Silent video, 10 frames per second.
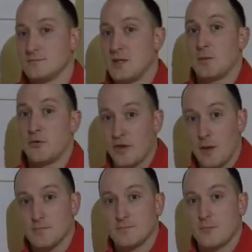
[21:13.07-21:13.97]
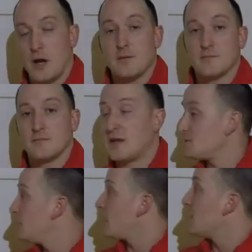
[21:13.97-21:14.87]
it blows up, right? That's
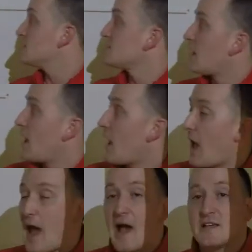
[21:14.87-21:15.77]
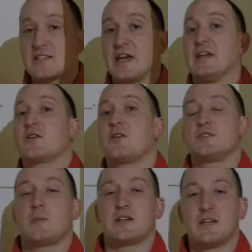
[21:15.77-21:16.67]
because as I increase
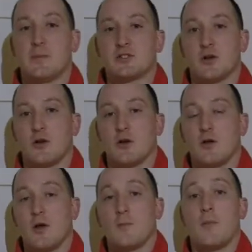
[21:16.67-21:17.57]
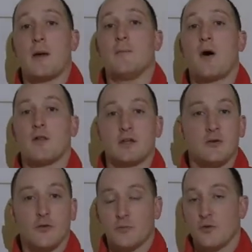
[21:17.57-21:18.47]
my temperature, my
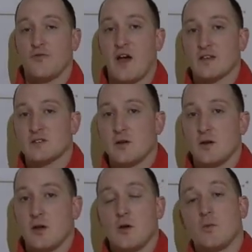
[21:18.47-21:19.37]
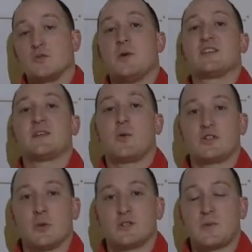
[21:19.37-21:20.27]
molecules move faster, which makes them want
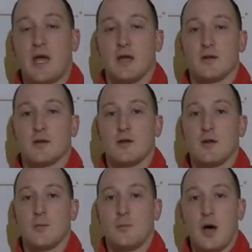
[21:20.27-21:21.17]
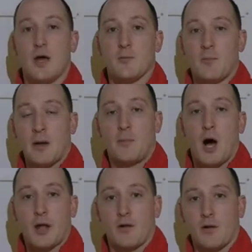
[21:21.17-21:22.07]
to expand. But my
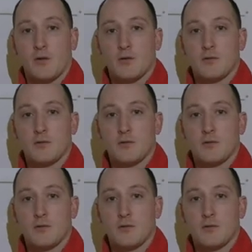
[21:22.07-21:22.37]
bottle